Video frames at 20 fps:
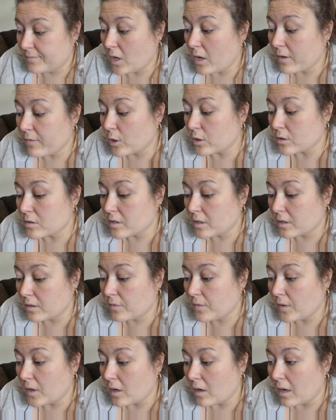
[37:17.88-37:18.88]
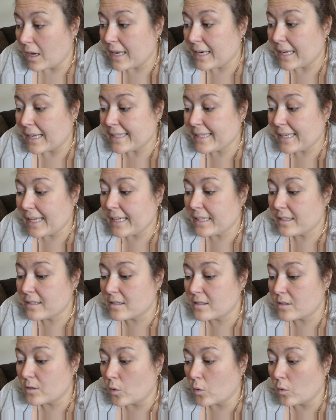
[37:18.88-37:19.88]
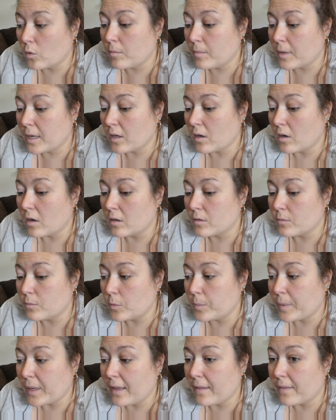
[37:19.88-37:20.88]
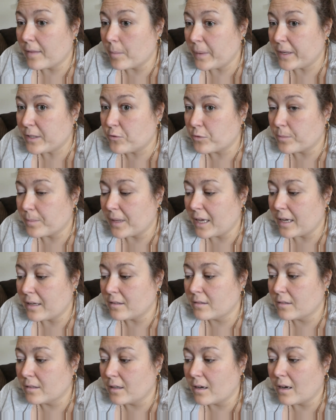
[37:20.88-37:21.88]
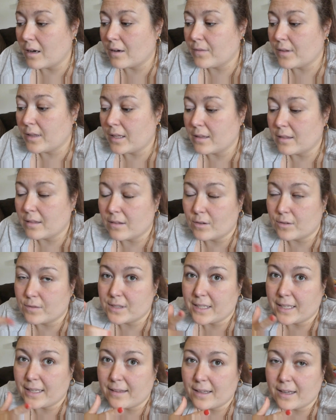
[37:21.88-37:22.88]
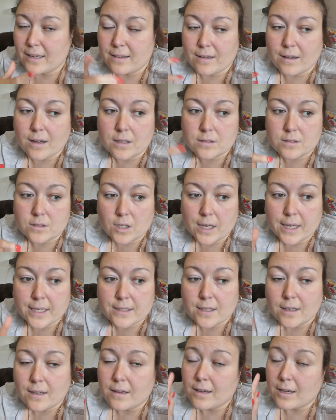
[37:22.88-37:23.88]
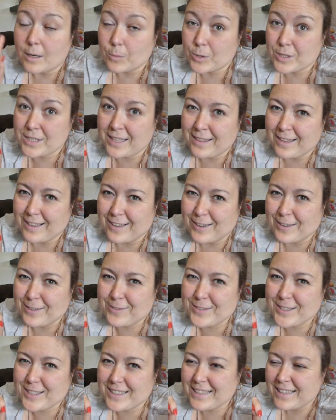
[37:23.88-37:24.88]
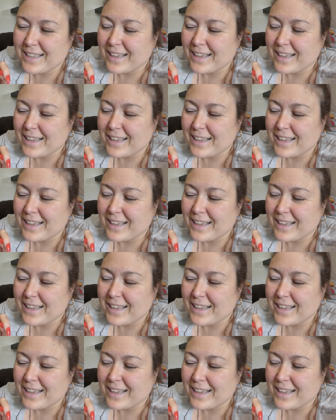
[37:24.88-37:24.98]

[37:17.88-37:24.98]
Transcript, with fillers: I've got so far and at least all my yarn will be in the bedroom then other than obviously the undyed and what's in the loft